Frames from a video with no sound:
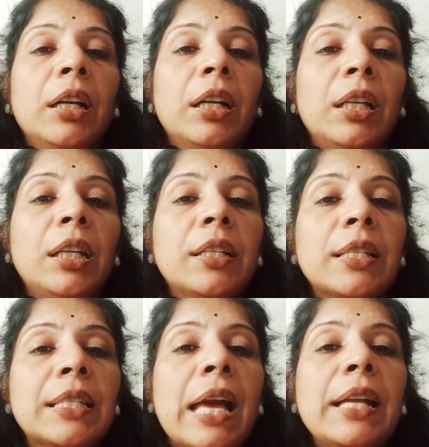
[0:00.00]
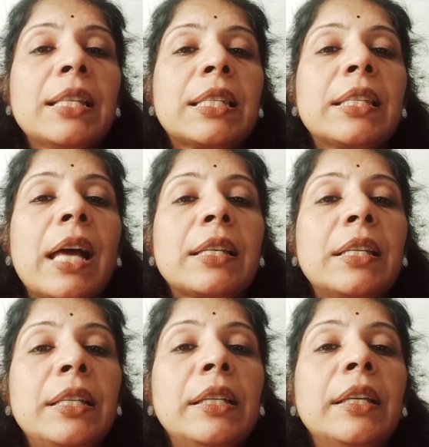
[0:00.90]
he decides that
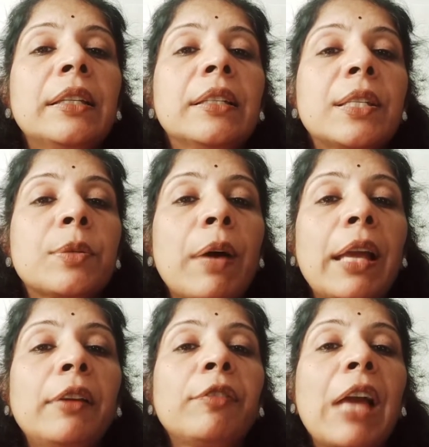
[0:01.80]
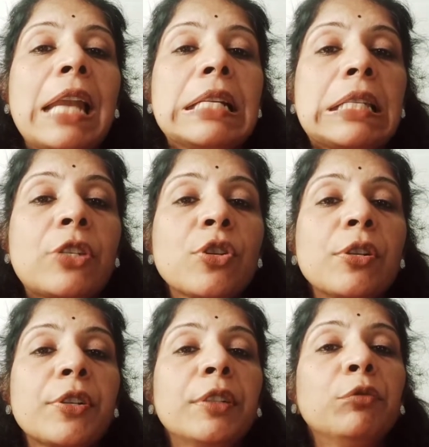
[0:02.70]
he, his wife and his
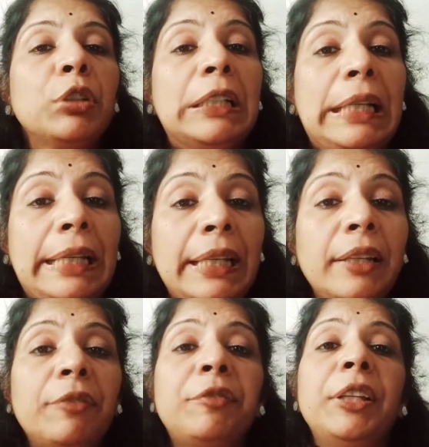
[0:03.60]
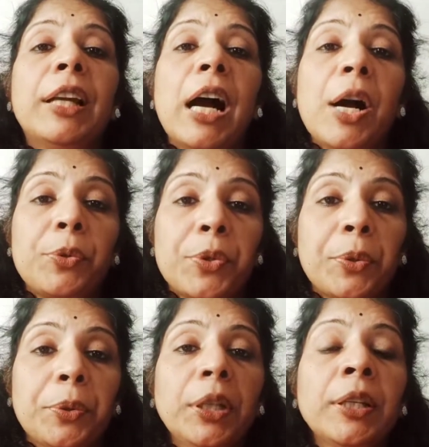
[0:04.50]
children would leave the
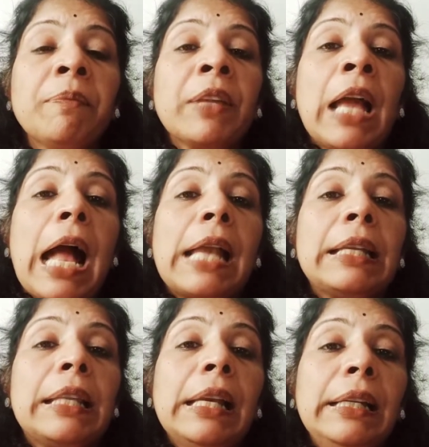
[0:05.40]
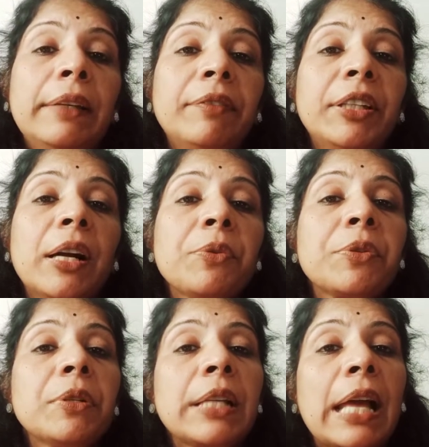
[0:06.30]
household and they leave the
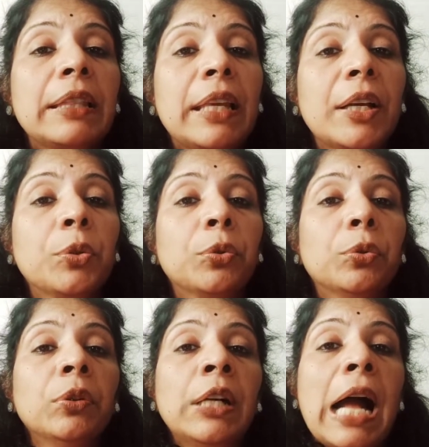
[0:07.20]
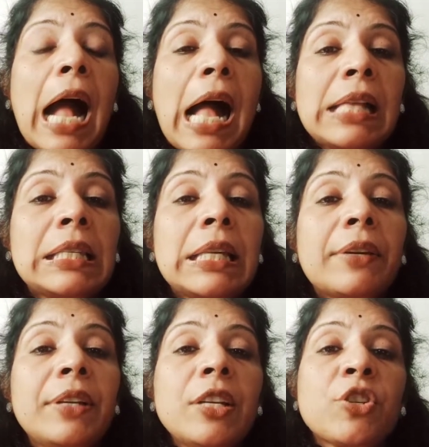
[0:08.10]
household and they go. As
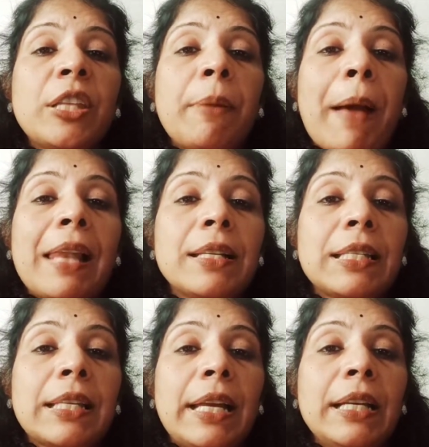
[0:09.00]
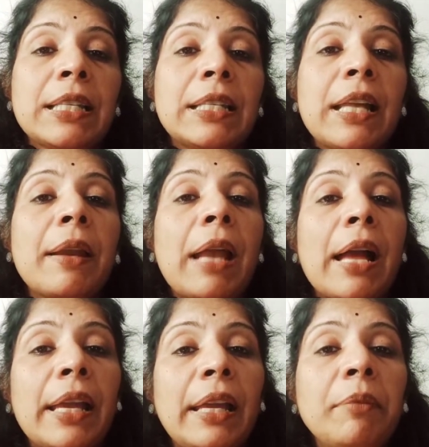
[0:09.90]
they reach the palace gates, they are
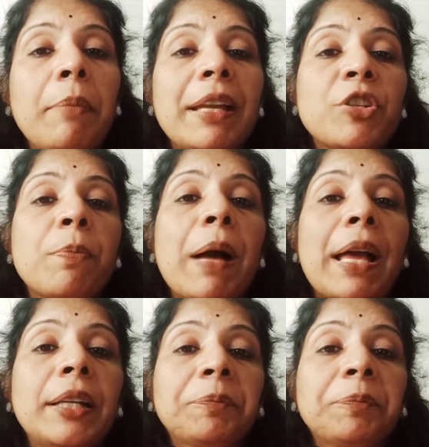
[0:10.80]
again met by